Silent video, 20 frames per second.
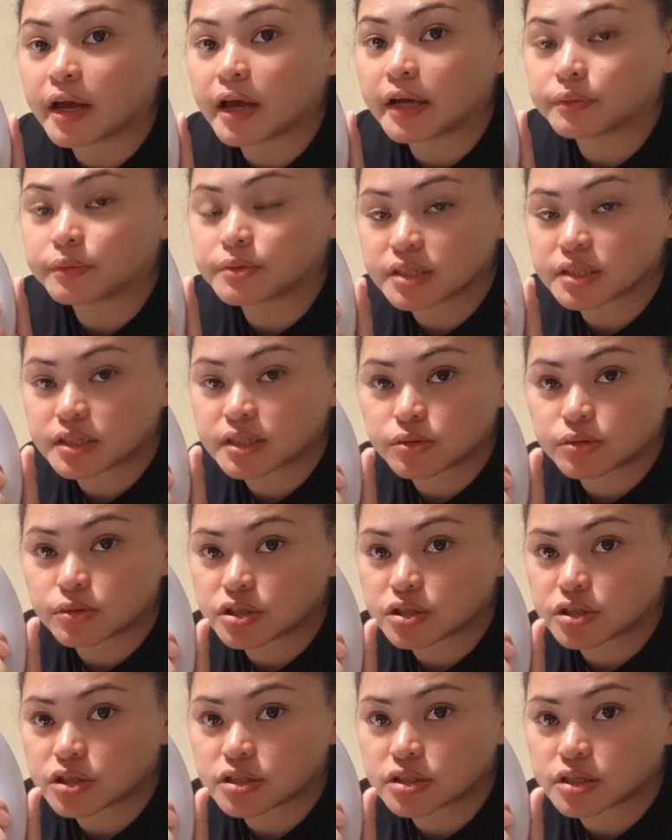which
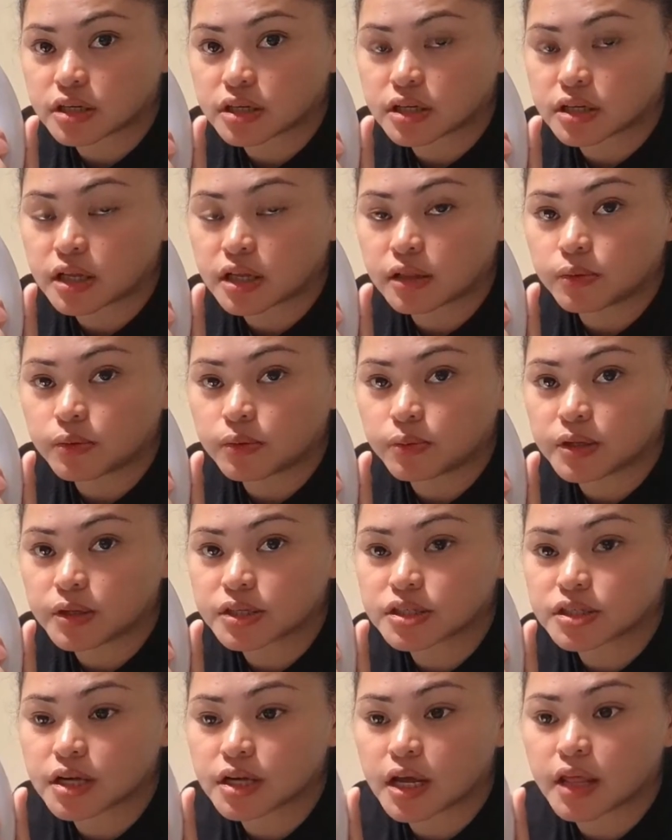is the yellowish,
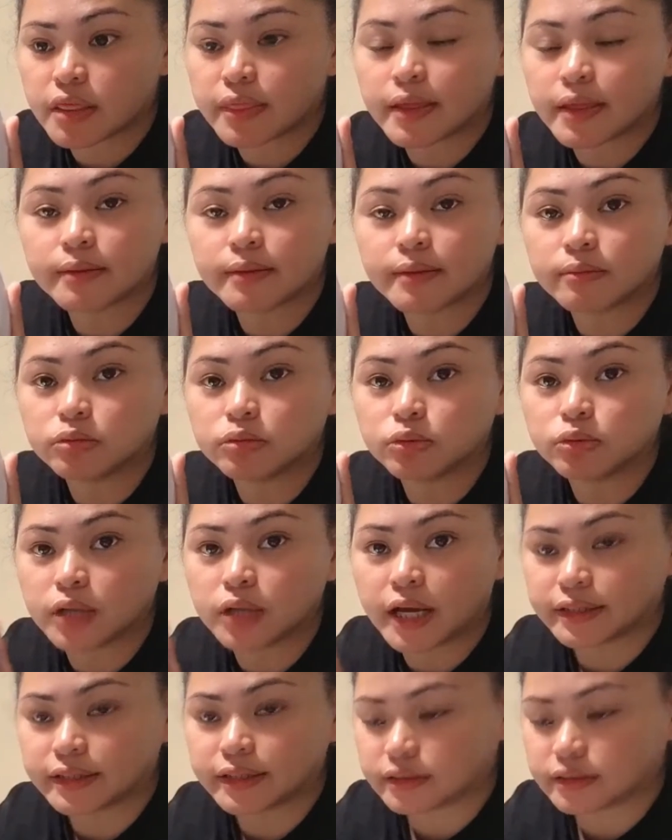and then the blue light.